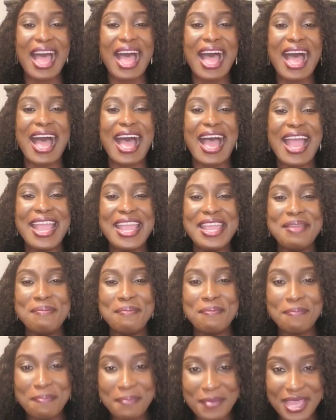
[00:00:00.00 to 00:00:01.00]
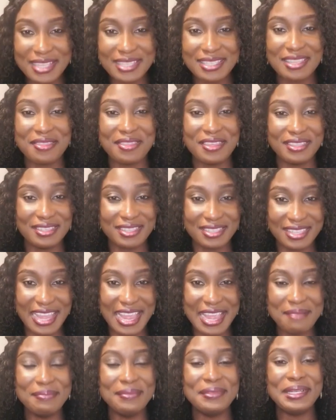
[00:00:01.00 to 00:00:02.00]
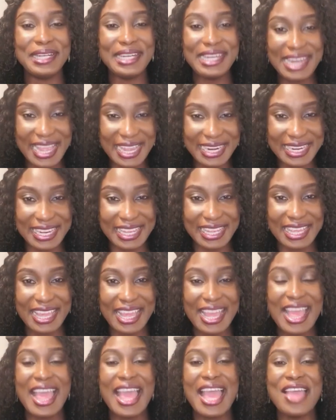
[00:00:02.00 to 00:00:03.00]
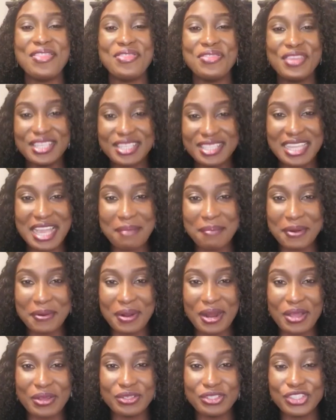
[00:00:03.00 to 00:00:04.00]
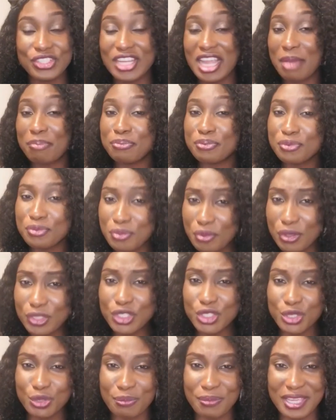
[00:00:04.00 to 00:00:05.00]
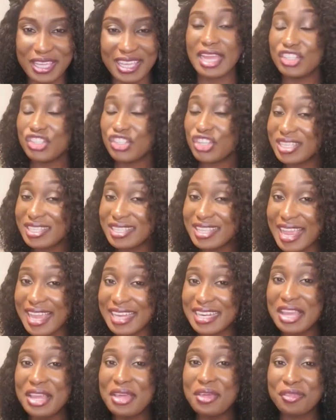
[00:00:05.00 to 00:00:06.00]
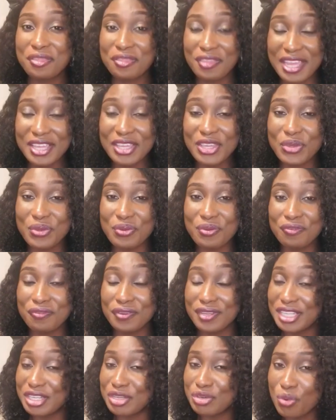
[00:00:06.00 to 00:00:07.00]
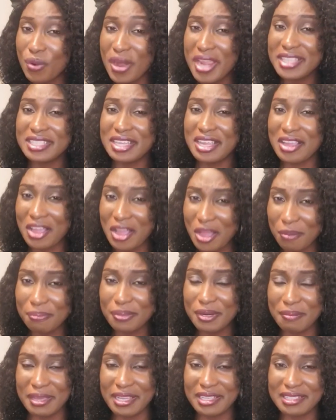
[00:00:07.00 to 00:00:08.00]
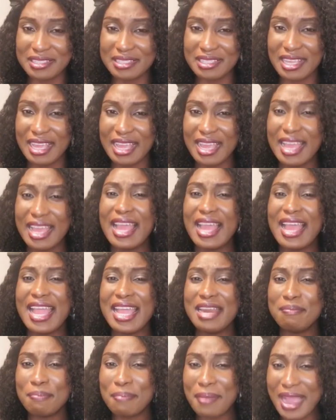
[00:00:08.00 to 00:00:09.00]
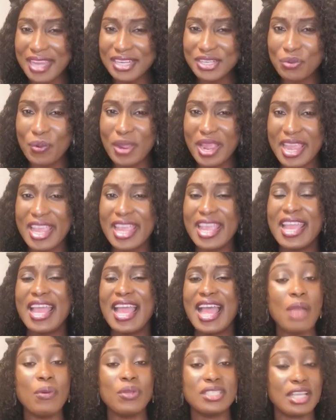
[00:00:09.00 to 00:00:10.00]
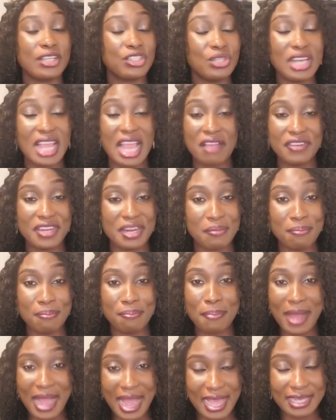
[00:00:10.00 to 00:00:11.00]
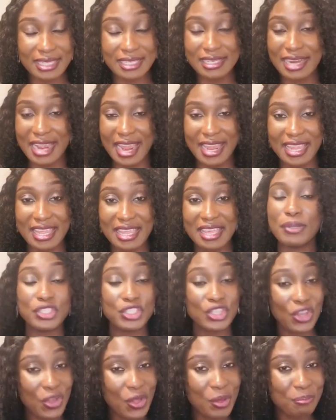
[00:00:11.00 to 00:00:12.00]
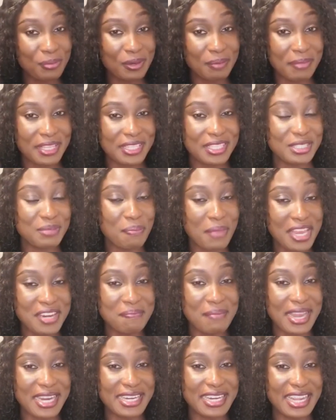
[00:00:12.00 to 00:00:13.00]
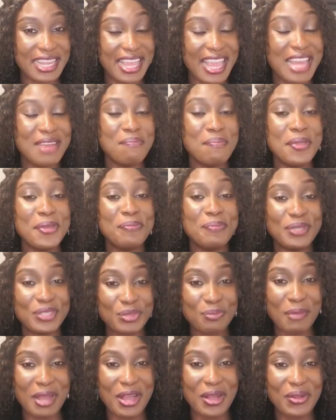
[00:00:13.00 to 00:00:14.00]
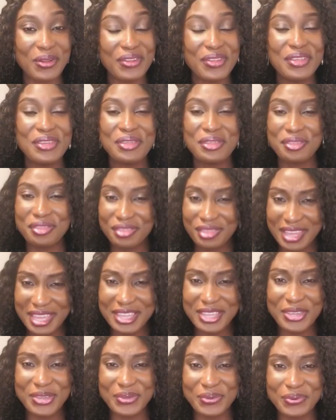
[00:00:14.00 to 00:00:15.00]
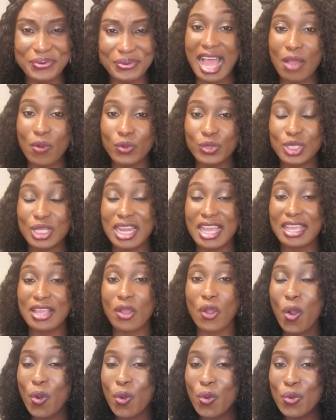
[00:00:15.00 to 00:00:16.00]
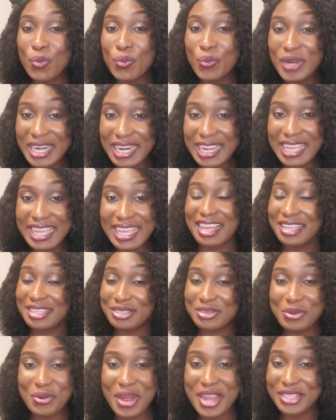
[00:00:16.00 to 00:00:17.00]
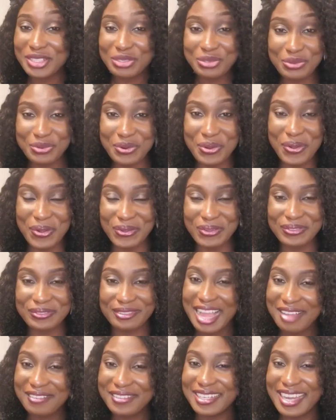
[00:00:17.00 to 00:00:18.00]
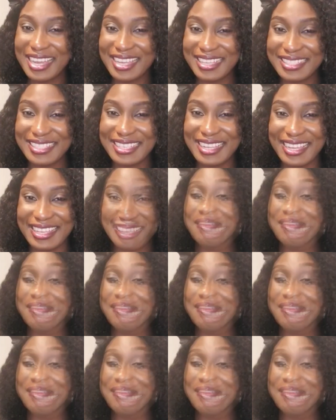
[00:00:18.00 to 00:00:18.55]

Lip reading: I met this same lady, and this time around she approached me and she said, "Thank you for the great compliments. And by the way, I was actually having a bad day, but your compliments made my day and made me smile. Thank you." I was like, "Oh, really? That's great to know. Have a nice day."